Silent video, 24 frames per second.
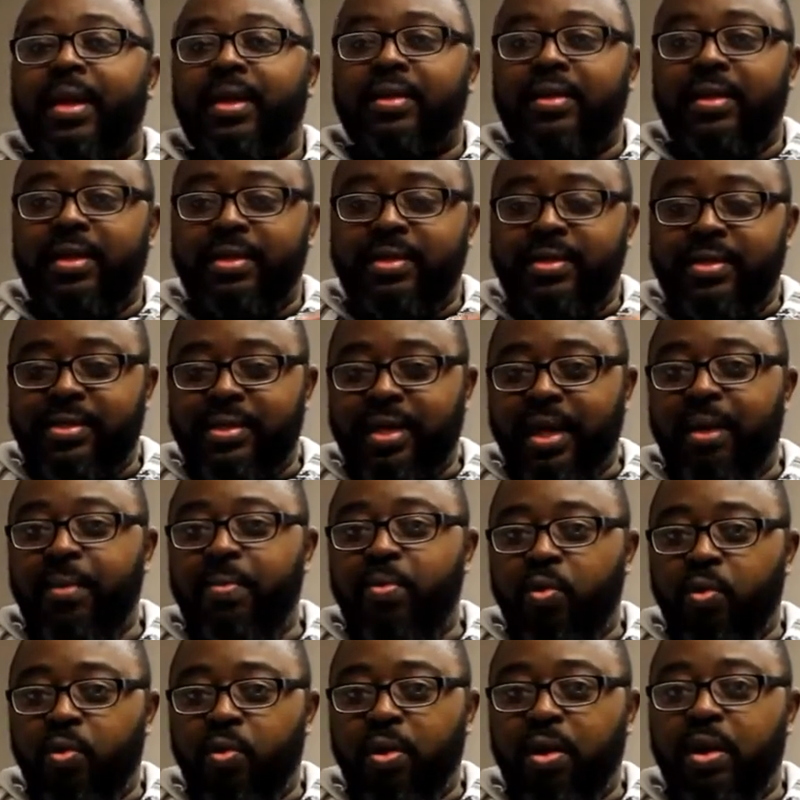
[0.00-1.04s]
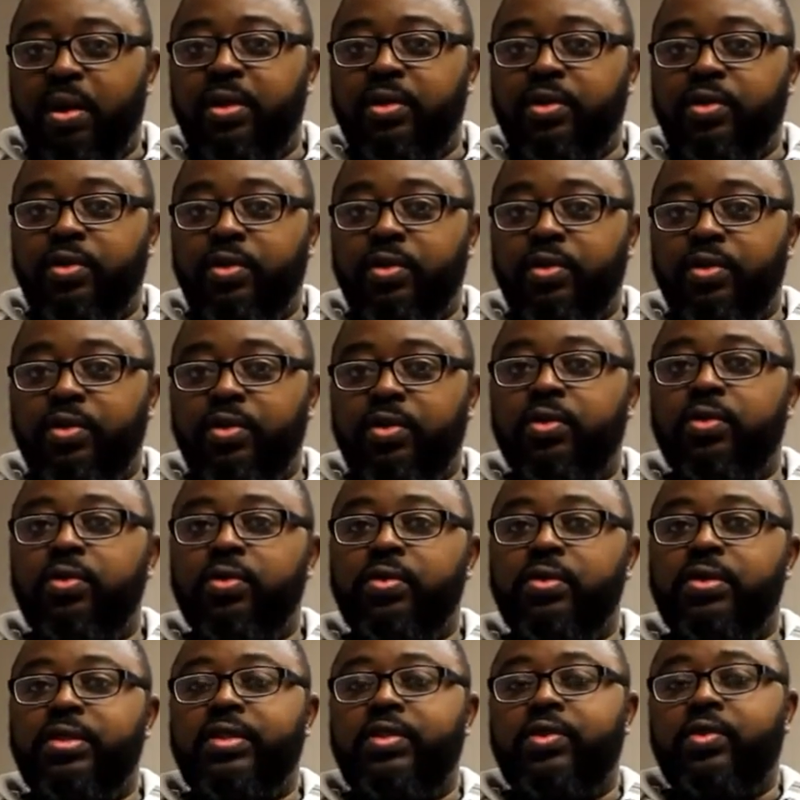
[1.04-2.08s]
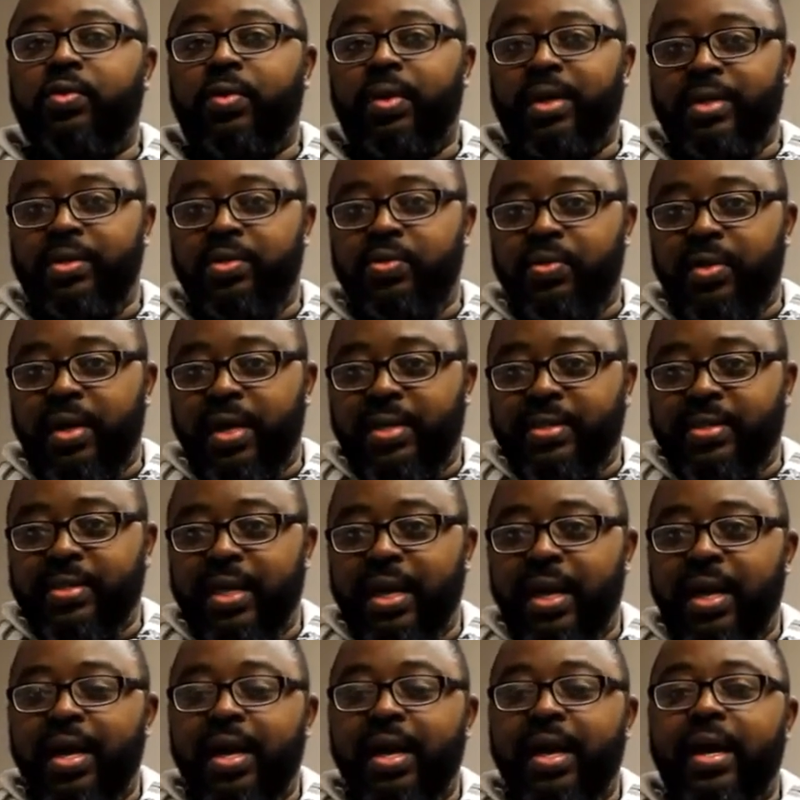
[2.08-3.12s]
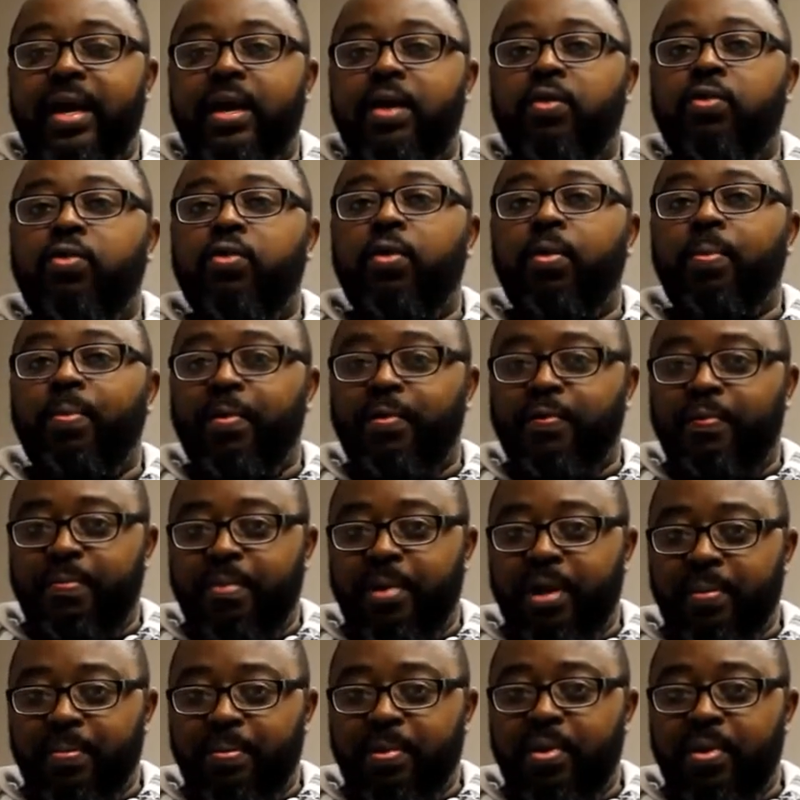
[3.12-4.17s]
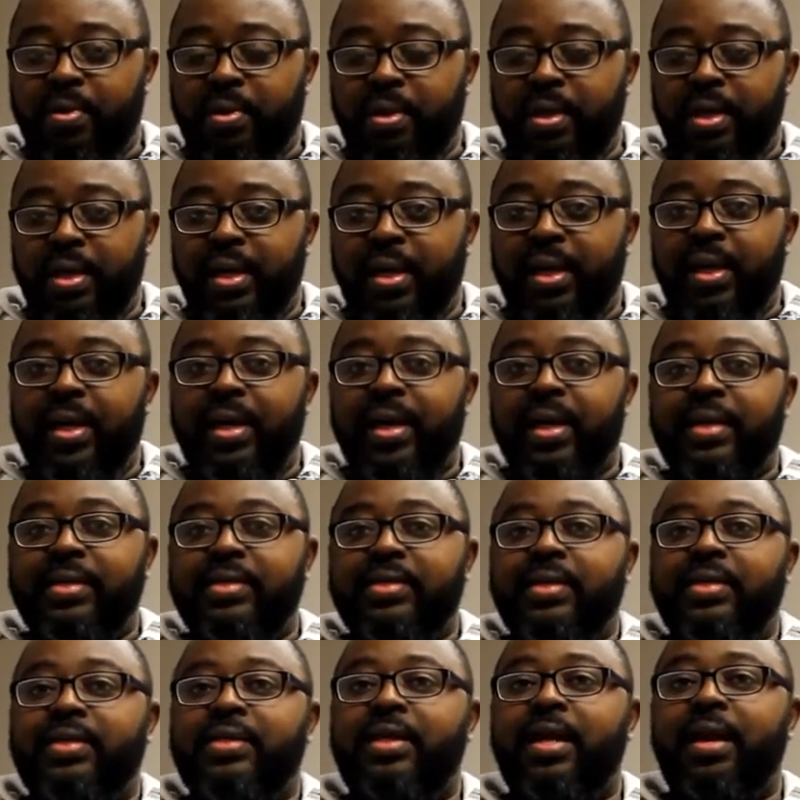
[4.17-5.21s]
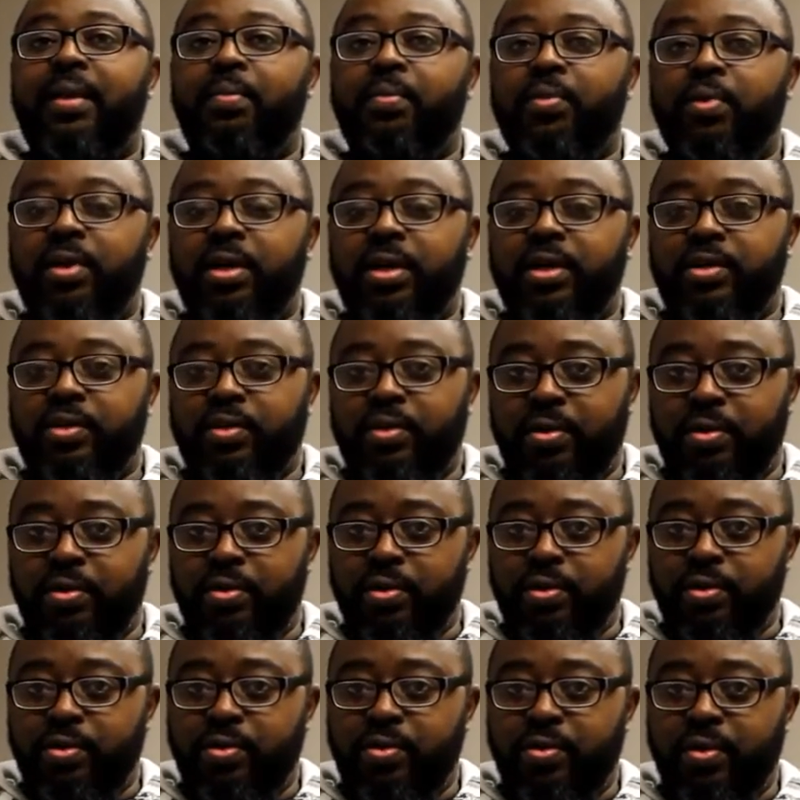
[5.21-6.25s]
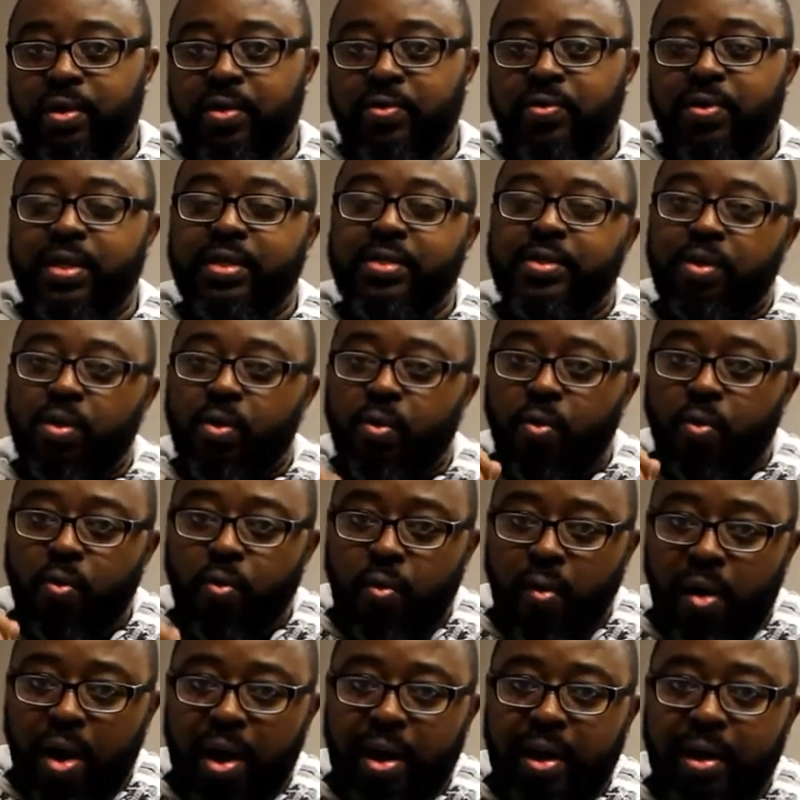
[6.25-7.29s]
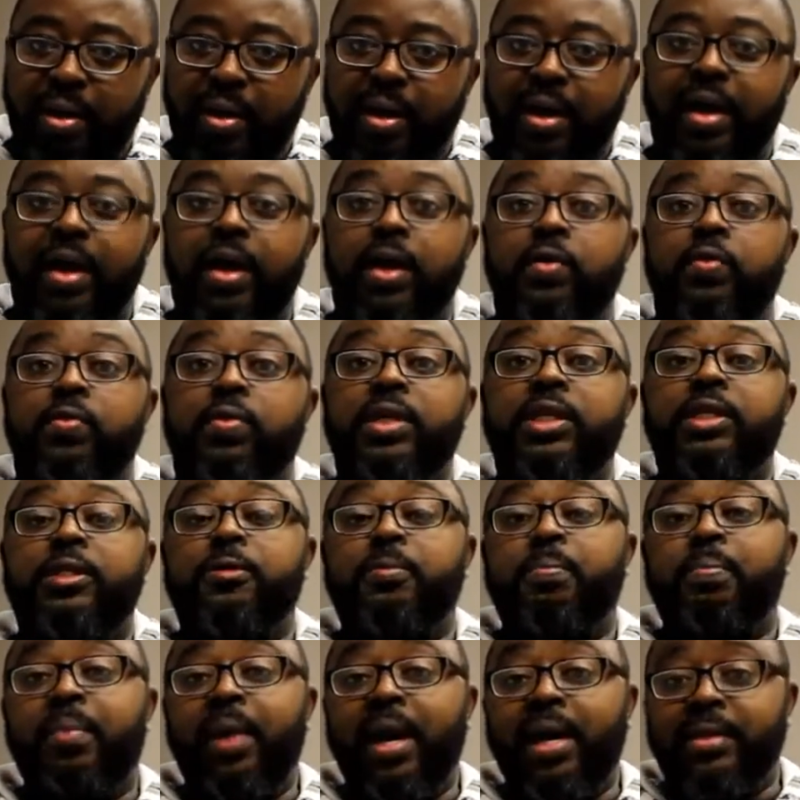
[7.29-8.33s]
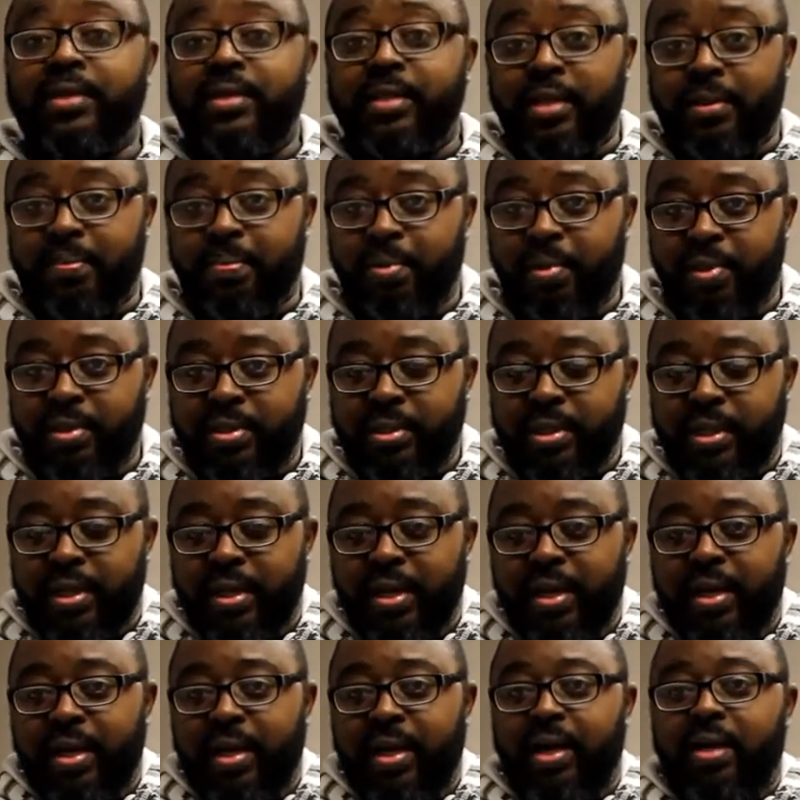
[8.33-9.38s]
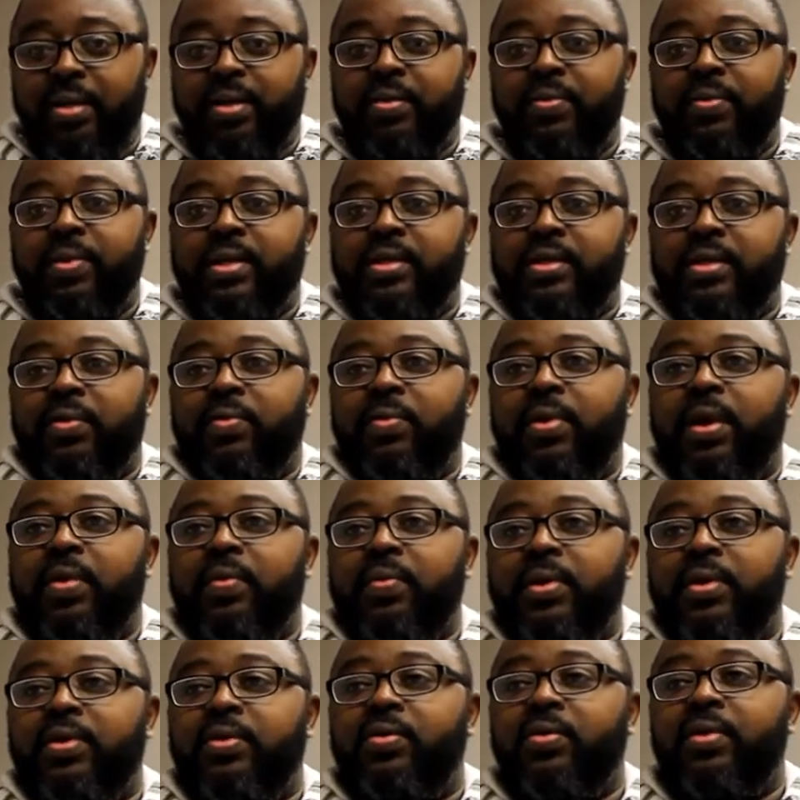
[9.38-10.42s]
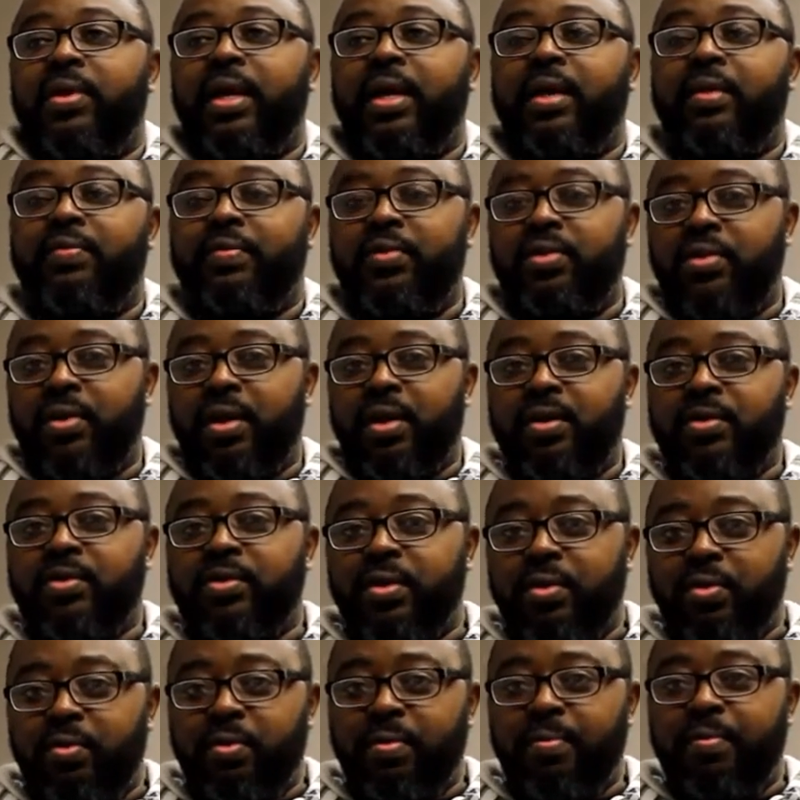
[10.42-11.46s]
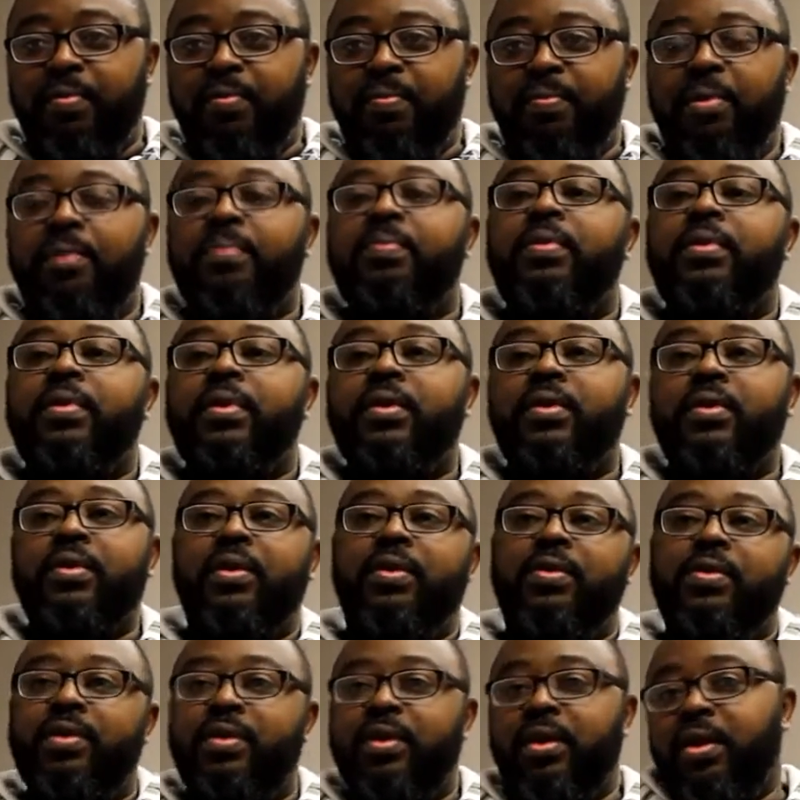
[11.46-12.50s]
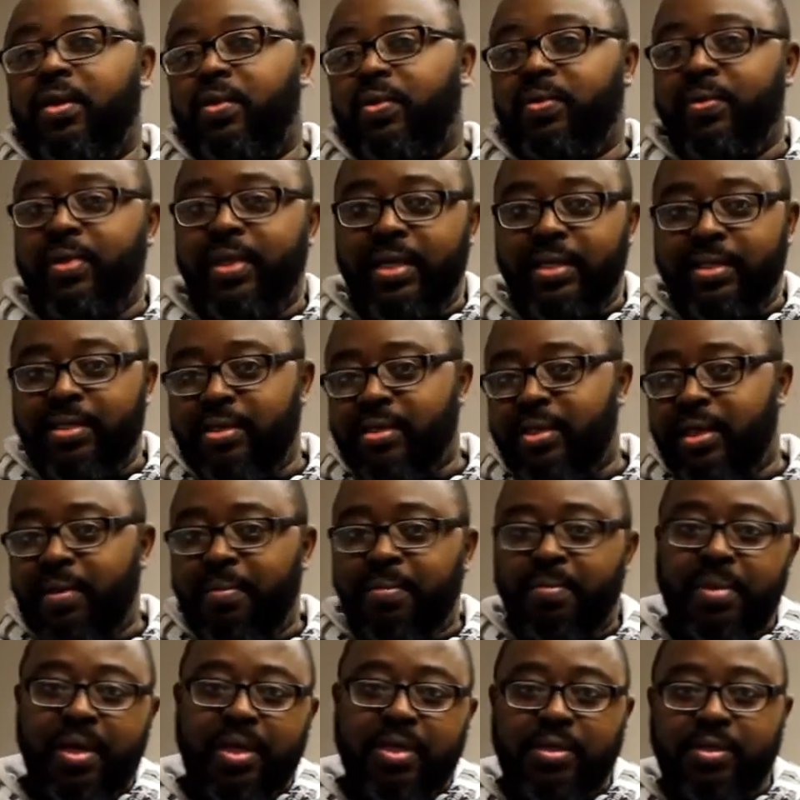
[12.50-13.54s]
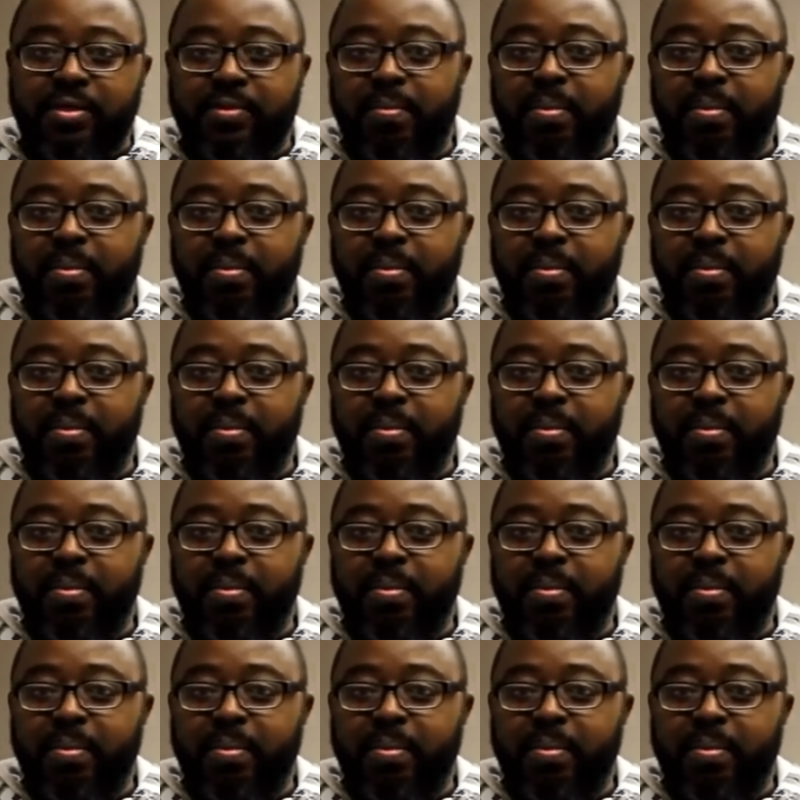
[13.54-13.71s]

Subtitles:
The same word you'd use to address a group of people is the same word you'd use to address one respected person. And the reason why we do that, if you're talking to a group of people you don't know, it's a mixed